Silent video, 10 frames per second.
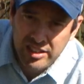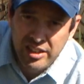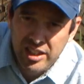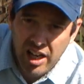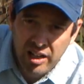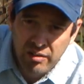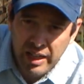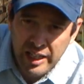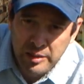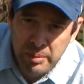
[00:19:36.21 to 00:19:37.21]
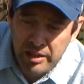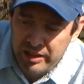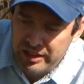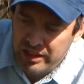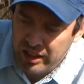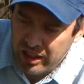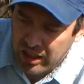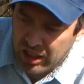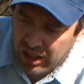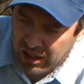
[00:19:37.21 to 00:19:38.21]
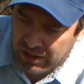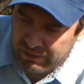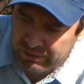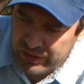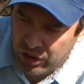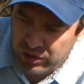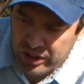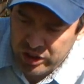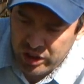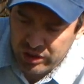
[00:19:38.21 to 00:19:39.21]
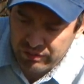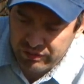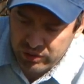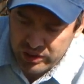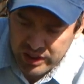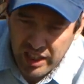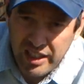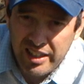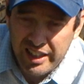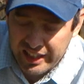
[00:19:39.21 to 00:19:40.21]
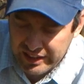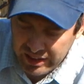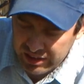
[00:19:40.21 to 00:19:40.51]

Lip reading: a ton of raspberries. You know, it does good in full sun. Like I said,